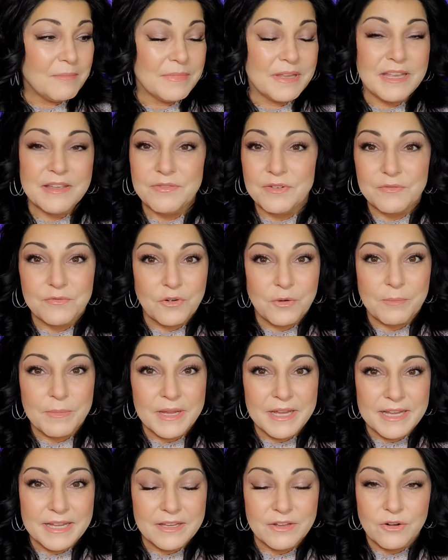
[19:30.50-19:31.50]
Even for
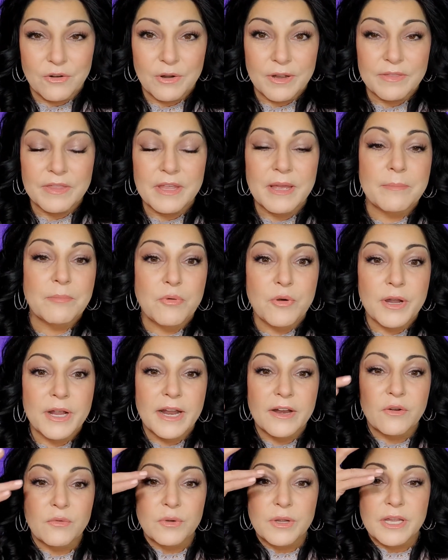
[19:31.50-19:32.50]
me, you know, at that point,
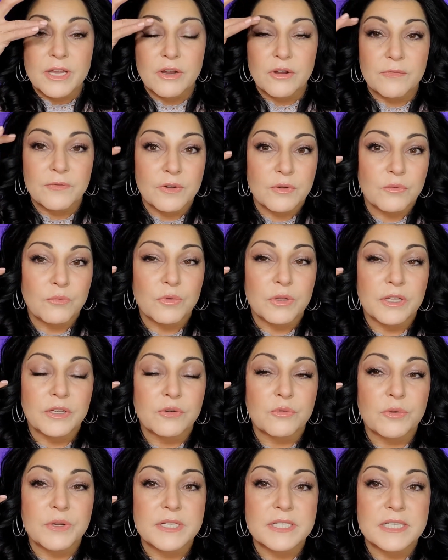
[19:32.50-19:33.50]
I don't care if it really
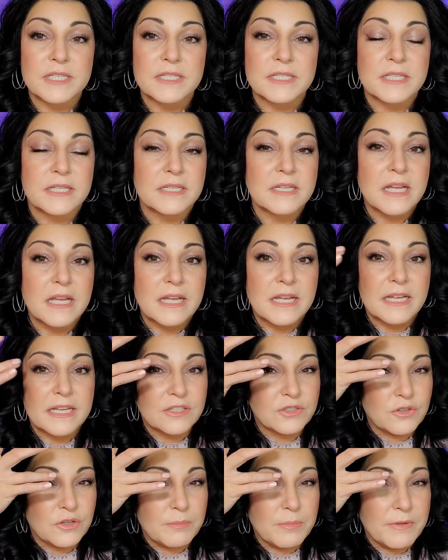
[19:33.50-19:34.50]
creases.
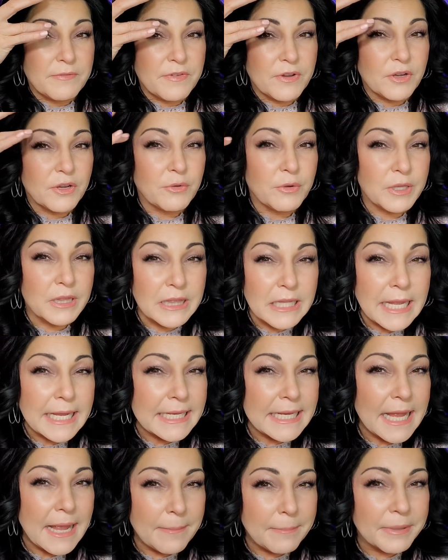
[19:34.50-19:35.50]
It's going to be very, very
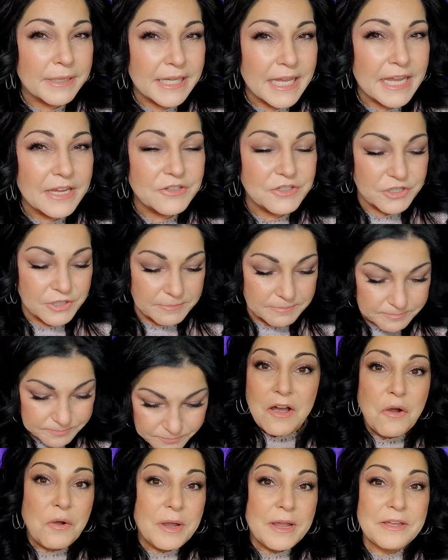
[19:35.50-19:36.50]
light application.
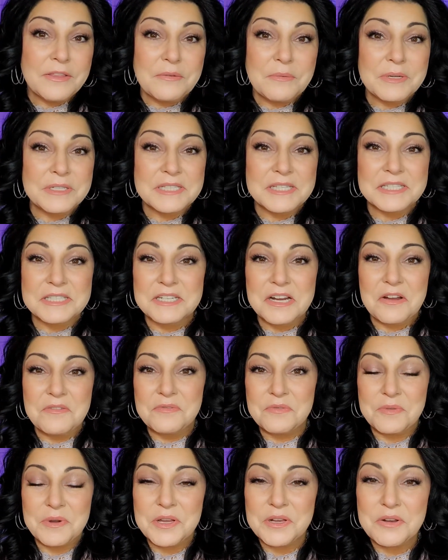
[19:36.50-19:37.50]
Okay, and the rest of the
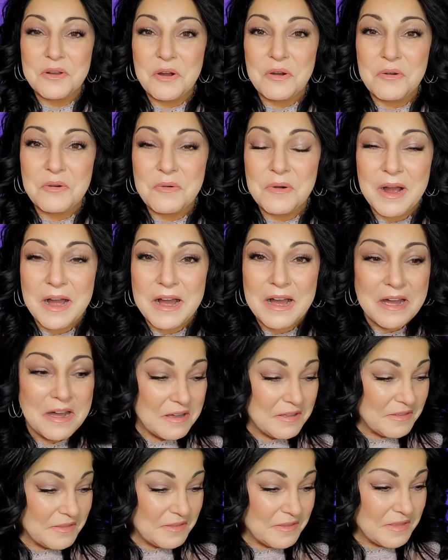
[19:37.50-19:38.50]
stuff we know
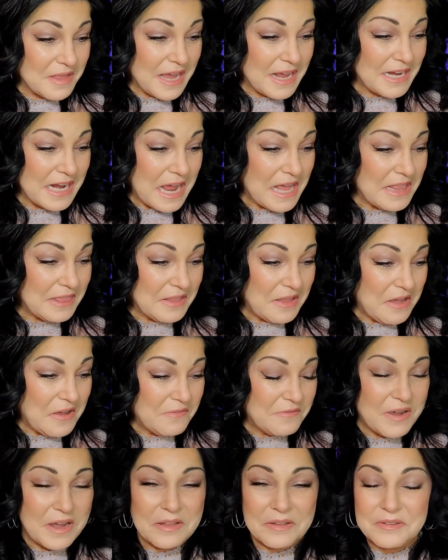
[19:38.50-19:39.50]
that I
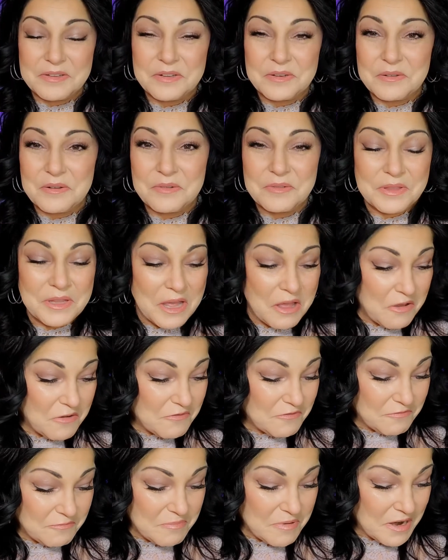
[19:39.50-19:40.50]
love, you know, the
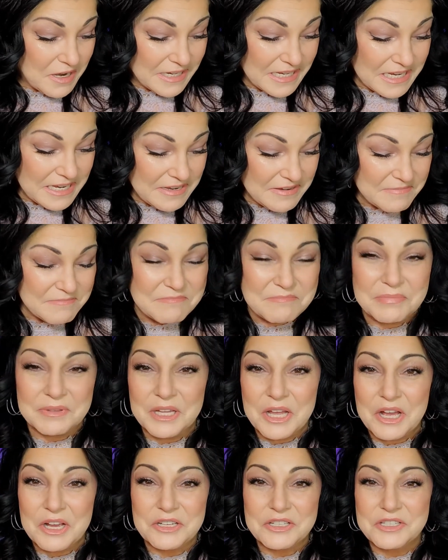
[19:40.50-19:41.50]
e.l.f. putty
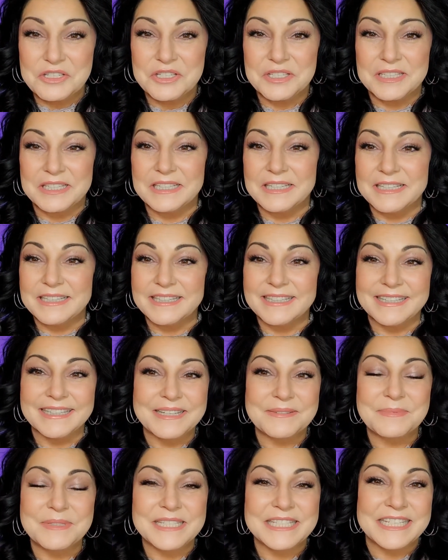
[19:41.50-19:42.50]
blush, the
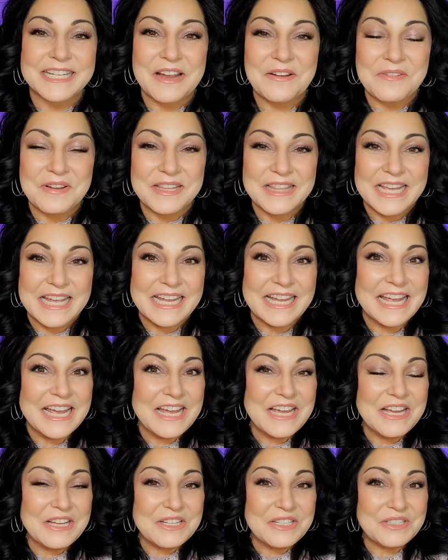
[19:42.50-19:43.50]
lipstick, everything.
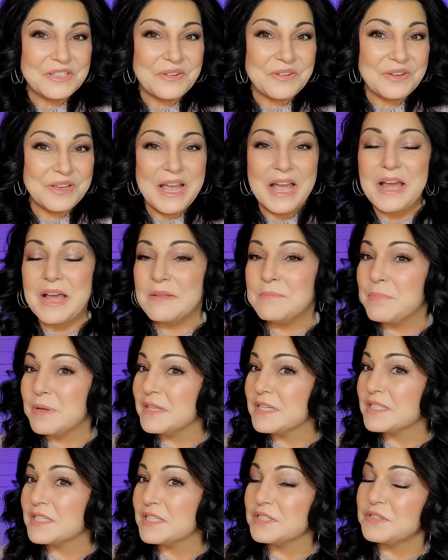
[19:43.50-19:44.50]
So yeah, but
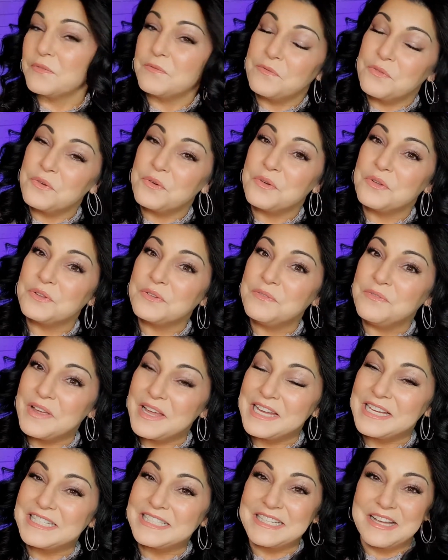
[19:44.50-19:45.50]
this is a full
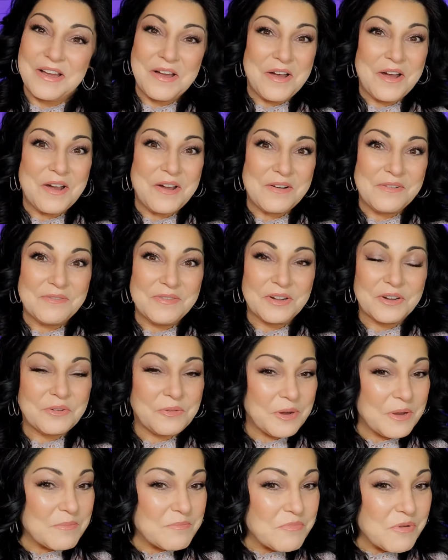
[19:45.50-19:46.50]
face of
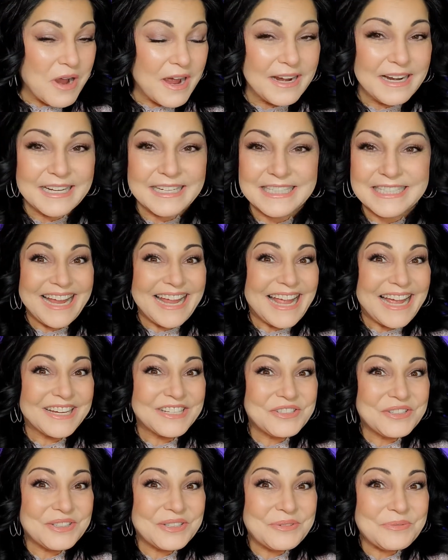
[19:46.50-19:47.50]
cream products. I
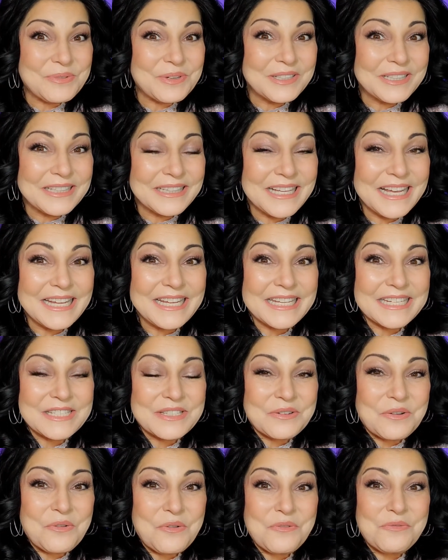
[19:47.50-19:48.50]
actually really like it,
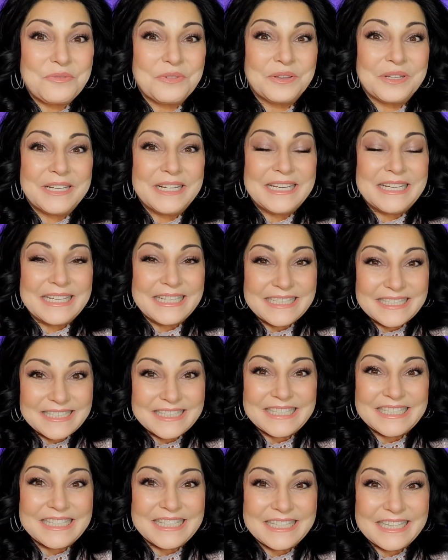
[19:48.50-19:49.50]
so hopefully it
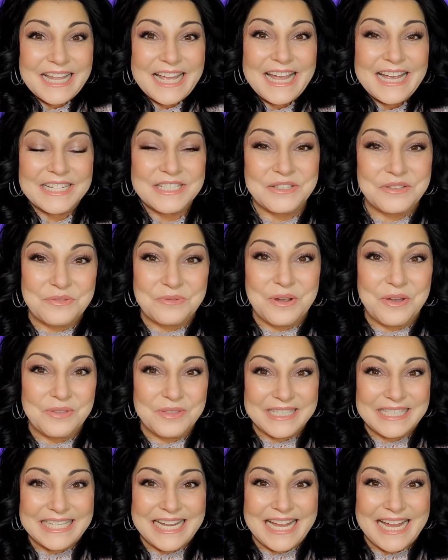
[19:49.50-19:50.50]
does last
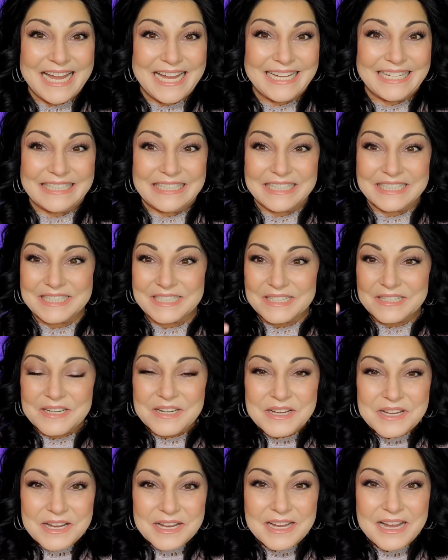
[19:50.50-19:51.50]
throughout the day and doesn't
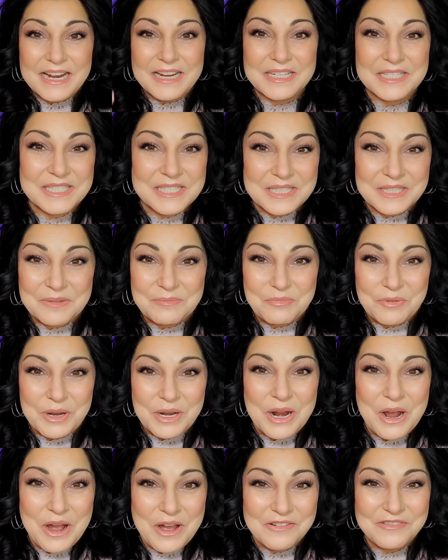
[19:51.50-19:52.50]
kind of slip
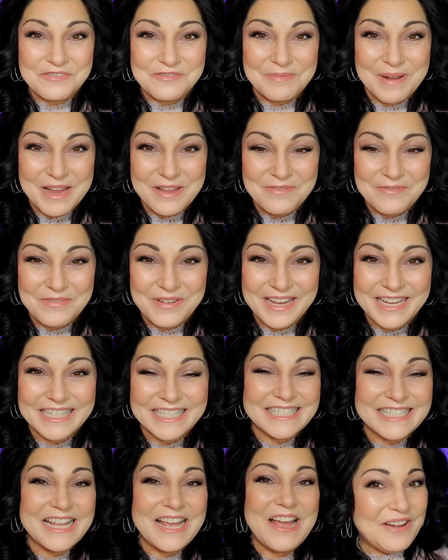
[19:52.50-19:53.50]
right off my
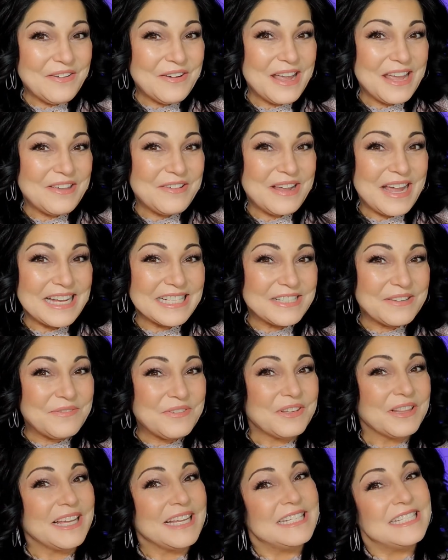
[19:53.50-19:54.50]
face. Okay, you guys,
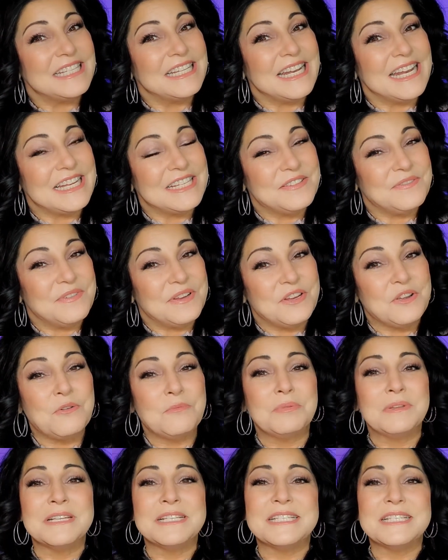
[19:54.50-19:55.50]
if you liked today's video,
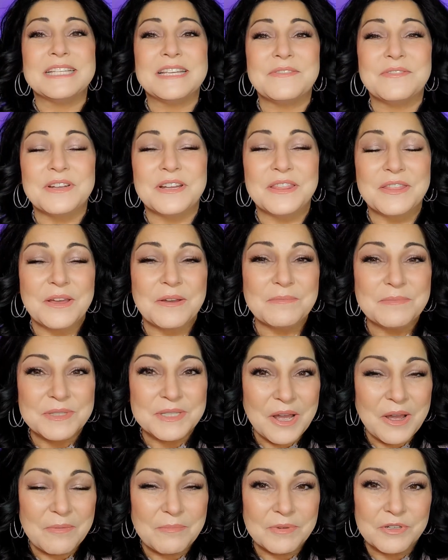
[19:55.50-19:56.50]
please give it a thumbs
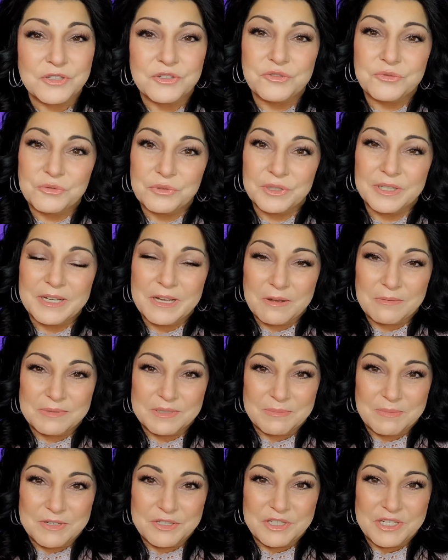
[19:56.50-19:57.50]
up. It truly
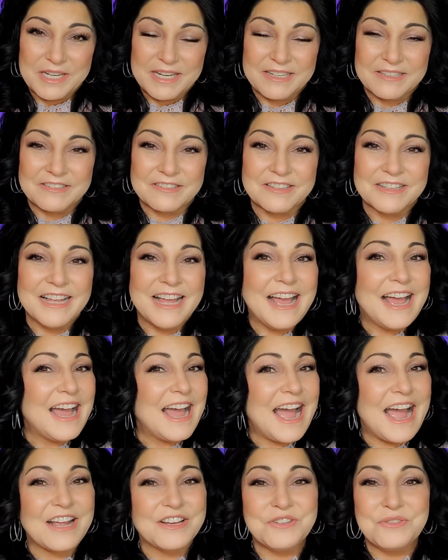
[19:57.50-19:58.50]
helps my channel.
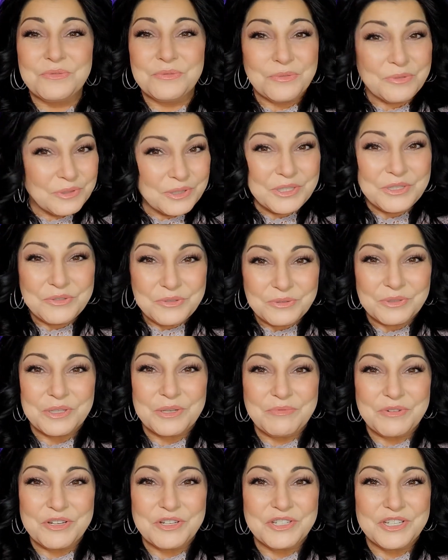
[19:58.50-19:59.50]
I truly, truly
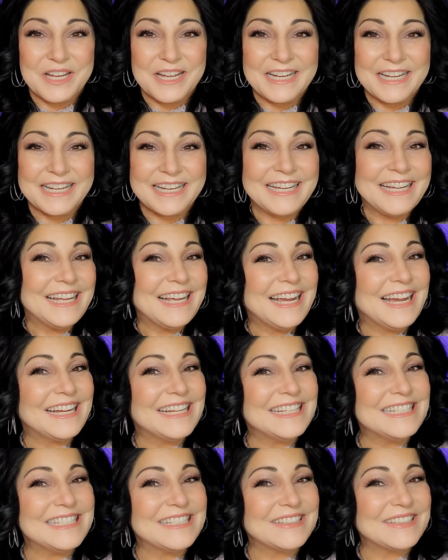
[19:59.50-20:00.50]
appreciate it.
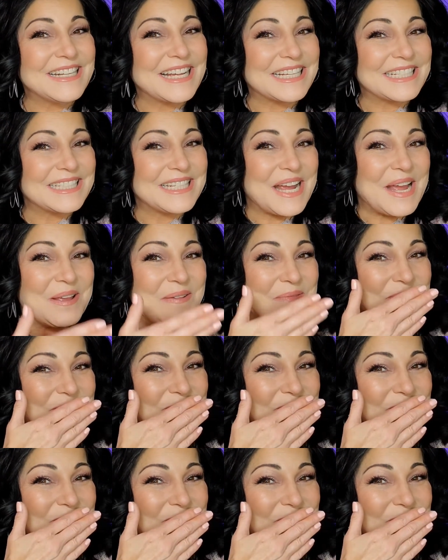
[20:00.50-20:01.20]
And until next time.